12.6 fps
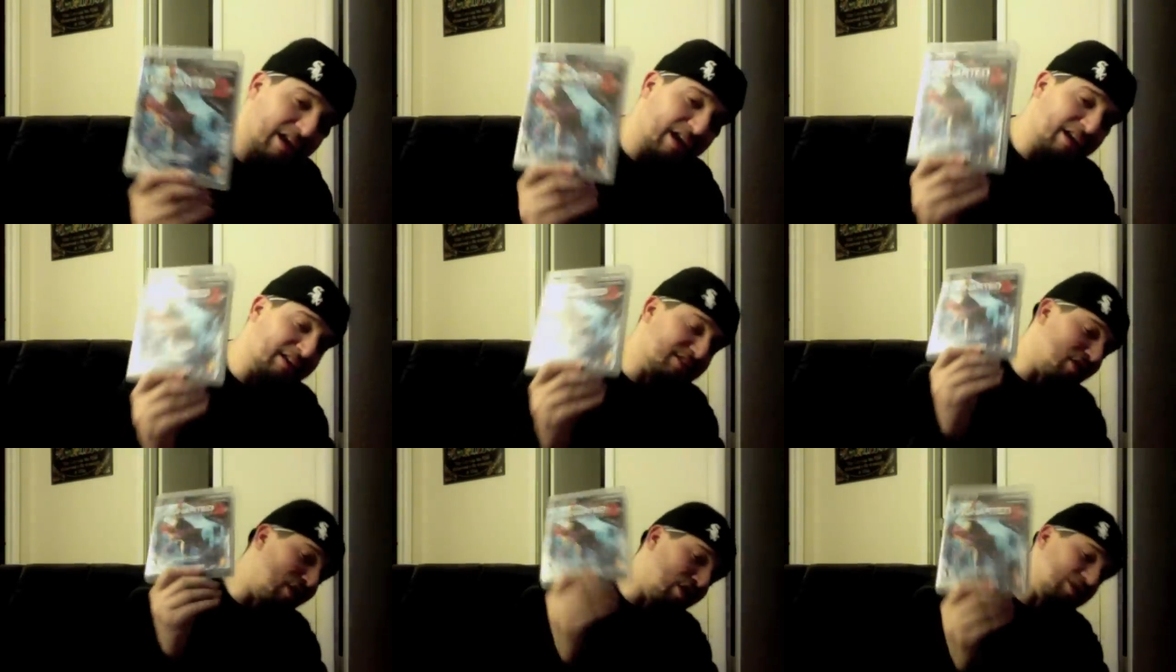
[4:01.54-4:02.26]
and it's
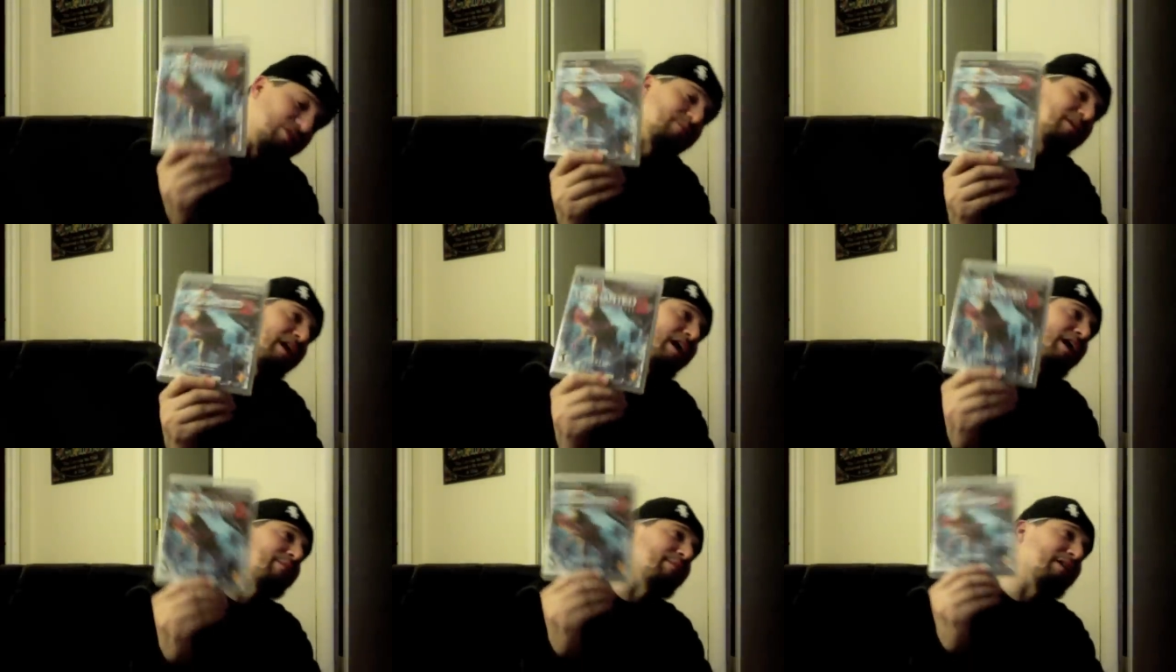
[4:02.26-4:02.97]
an awesome
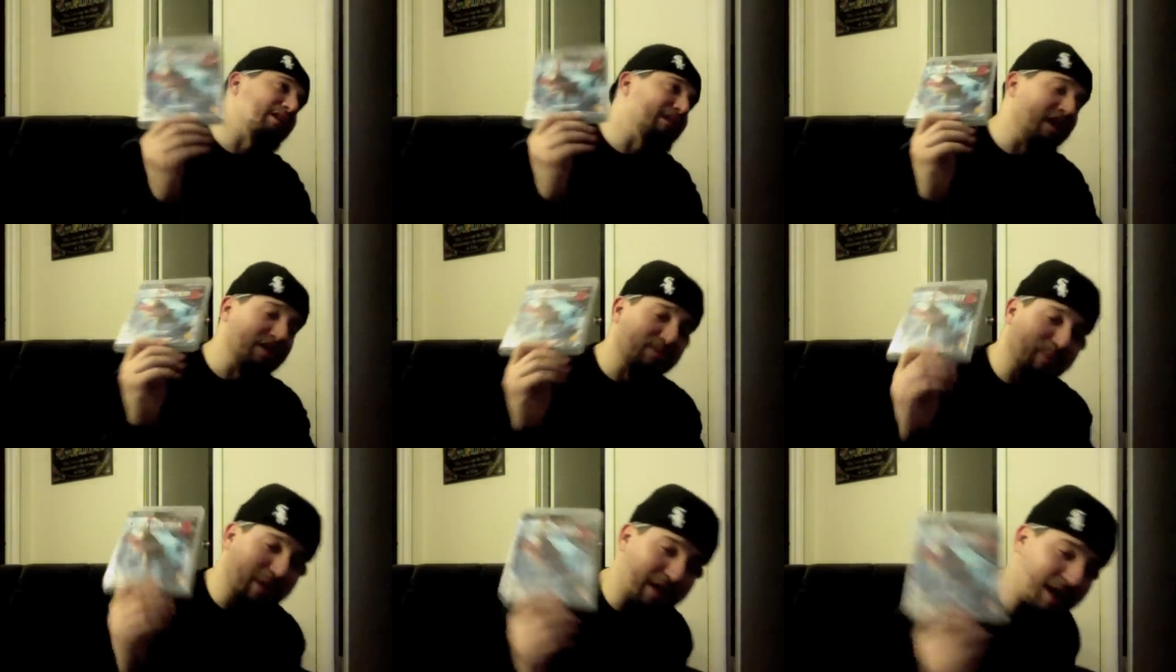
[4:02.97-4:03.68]
game, and I spent